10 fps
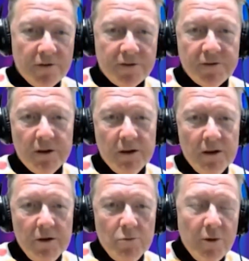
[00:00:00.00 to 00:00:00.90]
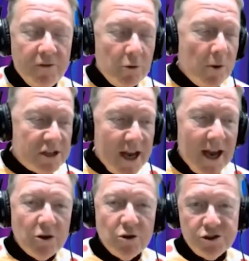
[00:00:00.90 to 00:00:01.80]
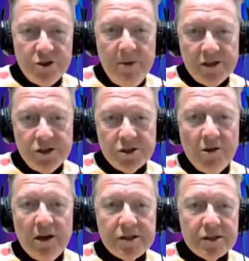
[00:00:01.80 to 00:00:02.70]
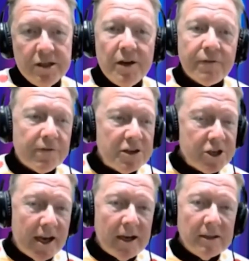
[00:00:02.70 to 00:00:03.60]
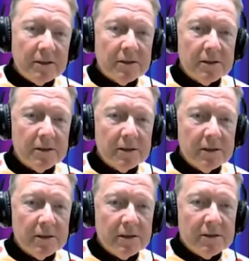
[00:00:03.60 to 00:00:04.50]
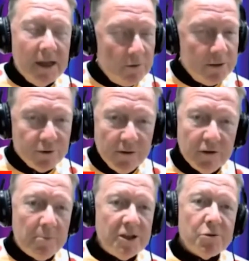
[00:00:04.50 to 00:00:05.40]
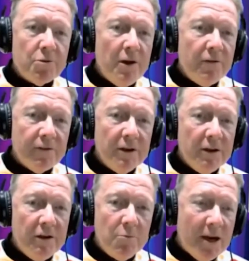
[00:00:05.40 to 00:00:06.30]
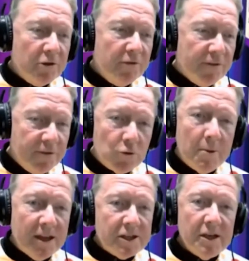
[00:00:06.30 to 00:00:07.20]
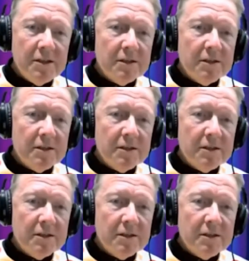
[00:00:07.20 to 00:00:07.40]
health. Well, if you went out and got some exercise in the fresh air, that will improve your mental health. It will make you feel better.